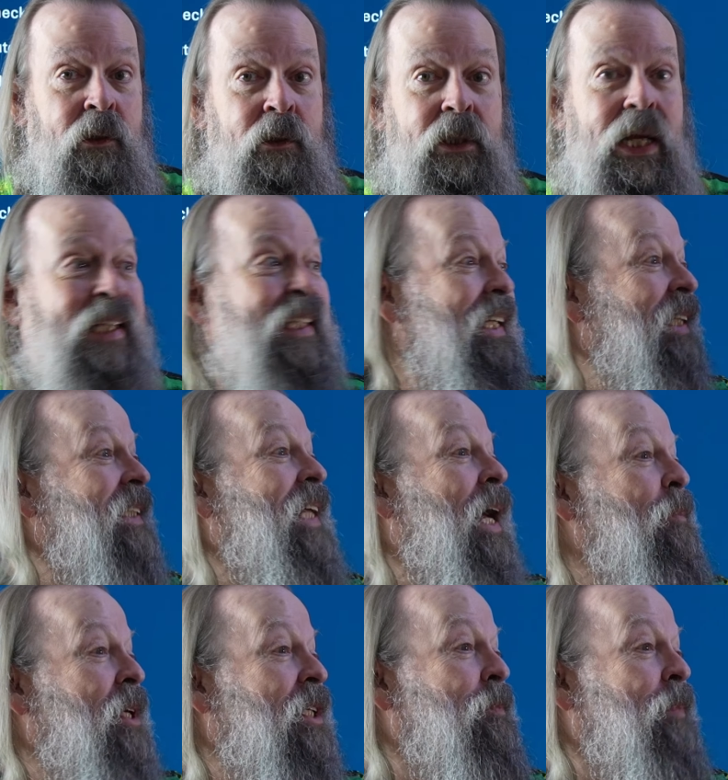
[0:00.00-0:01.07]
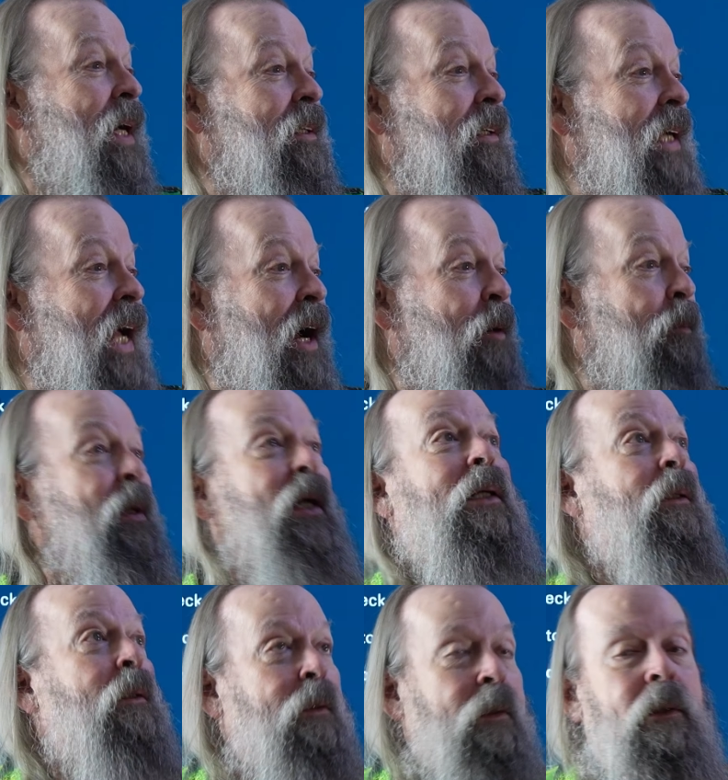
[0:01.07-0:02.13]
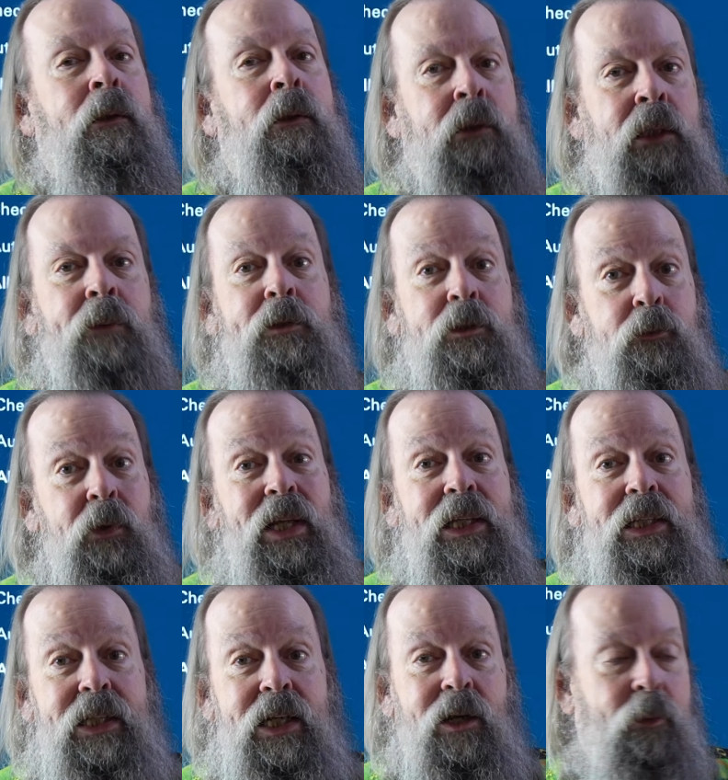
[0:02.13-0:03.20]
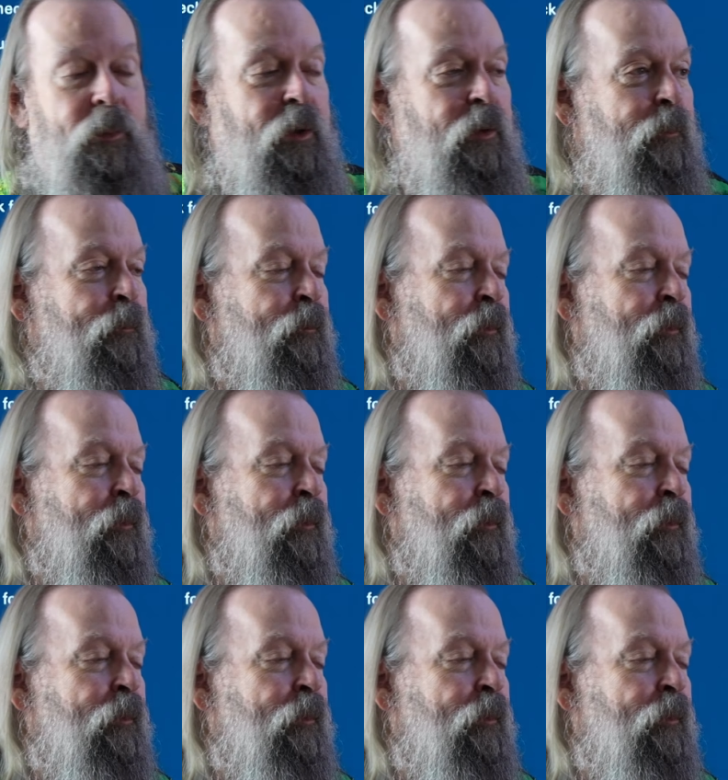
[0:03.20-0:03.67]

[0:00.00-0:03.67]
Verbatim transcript: Not that it's that much better now, but it was really terrible.